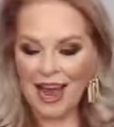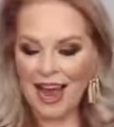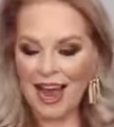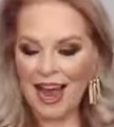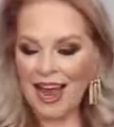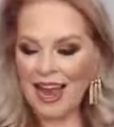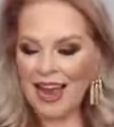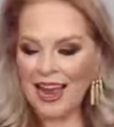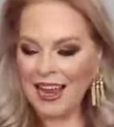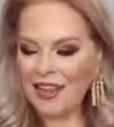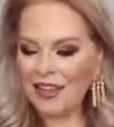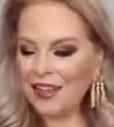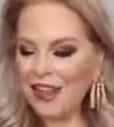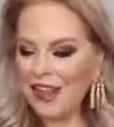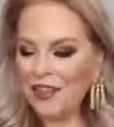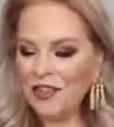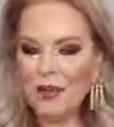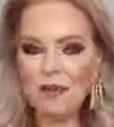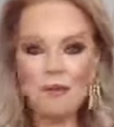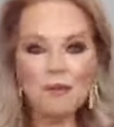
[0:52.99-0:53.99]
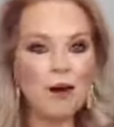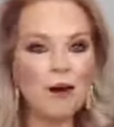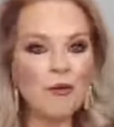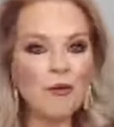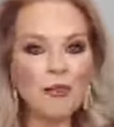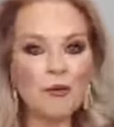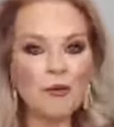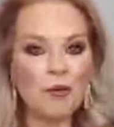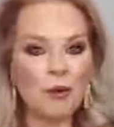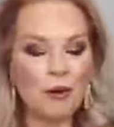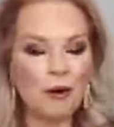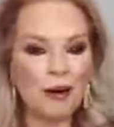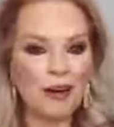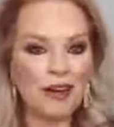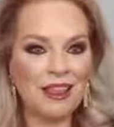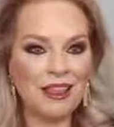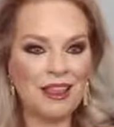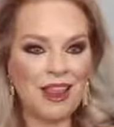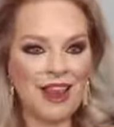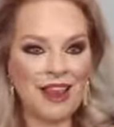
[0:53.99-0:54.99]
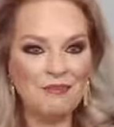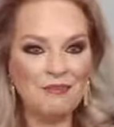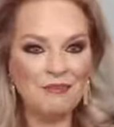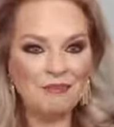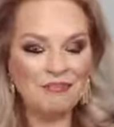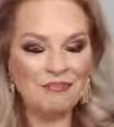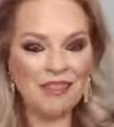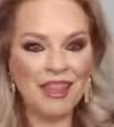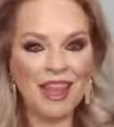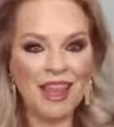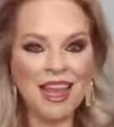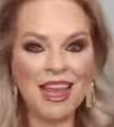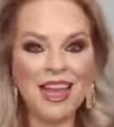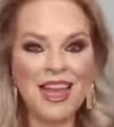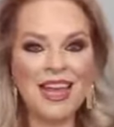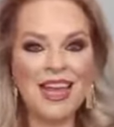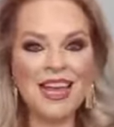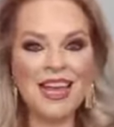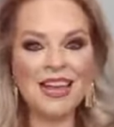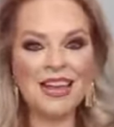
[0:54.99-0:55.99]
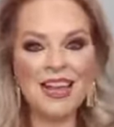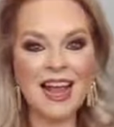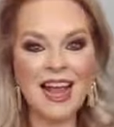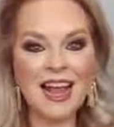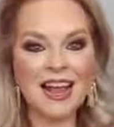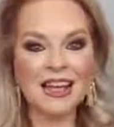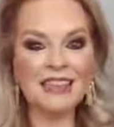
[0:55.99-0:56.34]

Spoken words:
I think the most important thing is